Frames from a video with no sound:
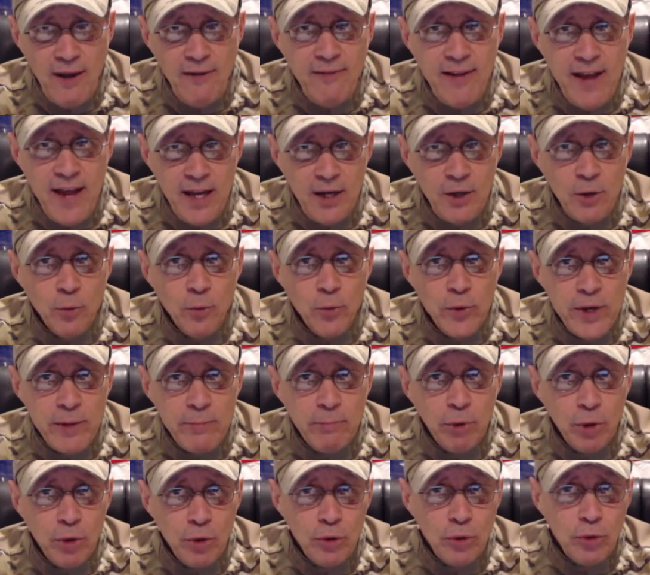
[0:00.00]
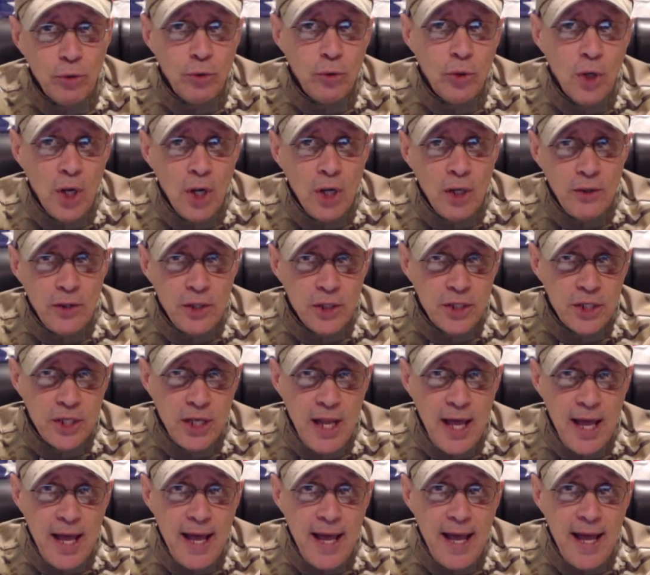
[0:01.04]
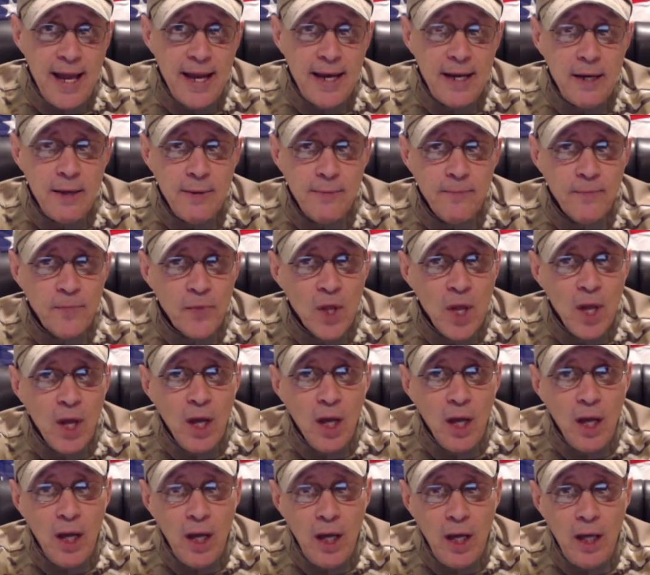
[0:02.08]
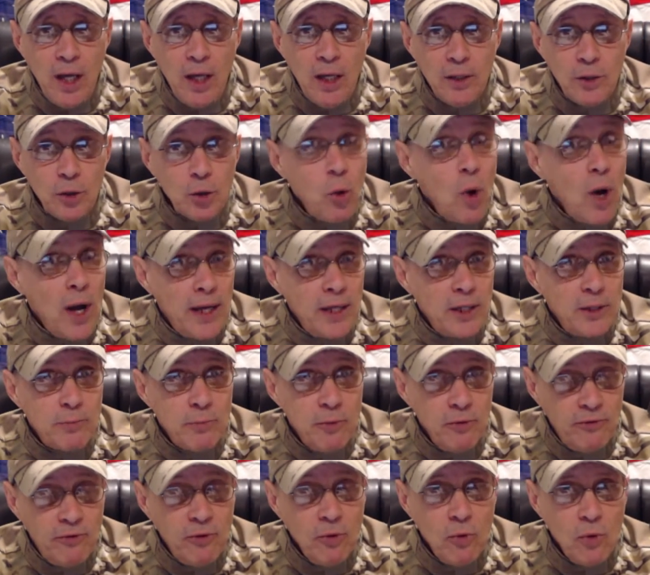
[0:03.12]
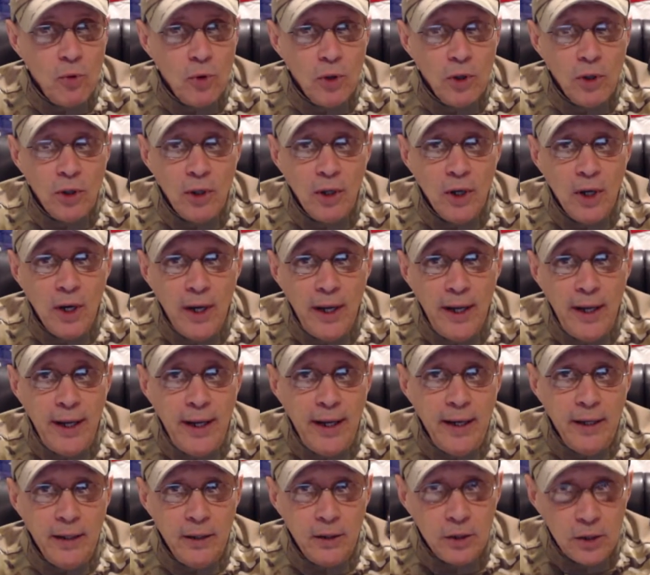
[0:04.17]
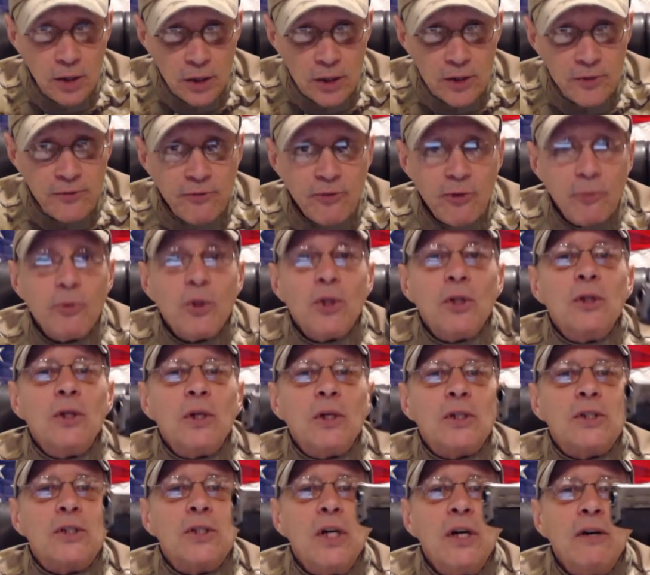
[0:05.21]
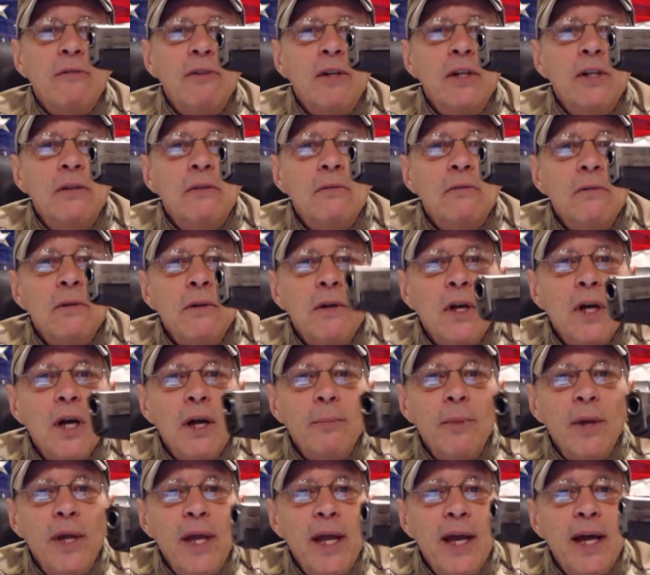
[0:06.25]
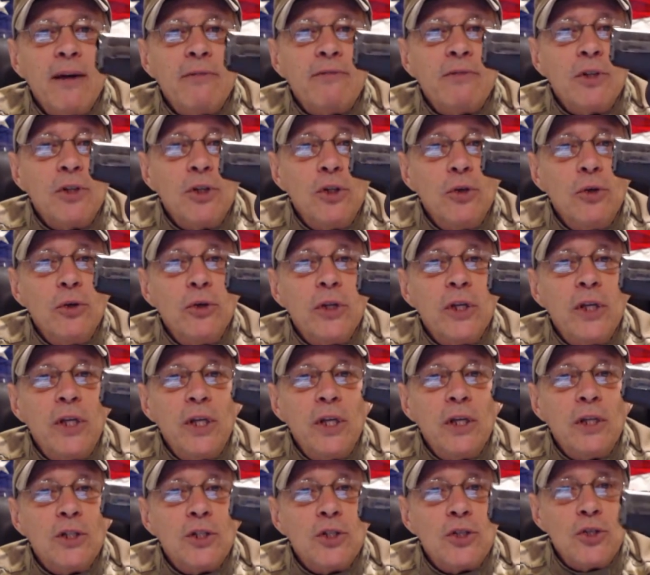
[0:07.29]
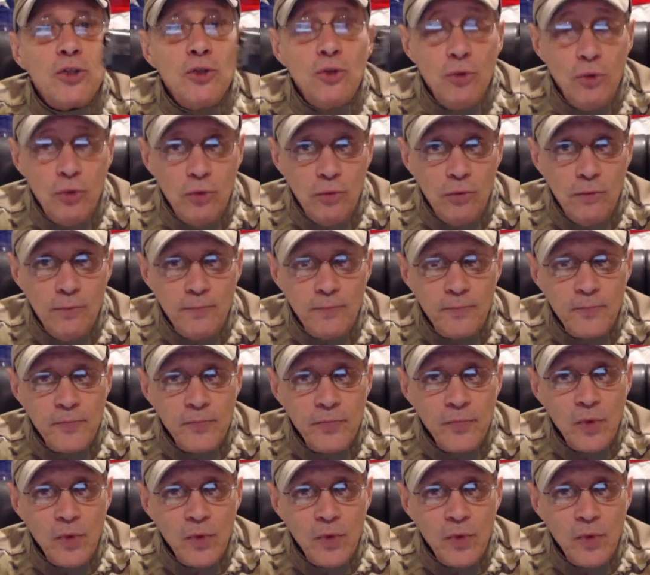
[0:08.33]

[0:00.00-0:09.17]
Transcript: I've had to re-blue the slide twice before, and from the looks of it, I may have to do it again soon.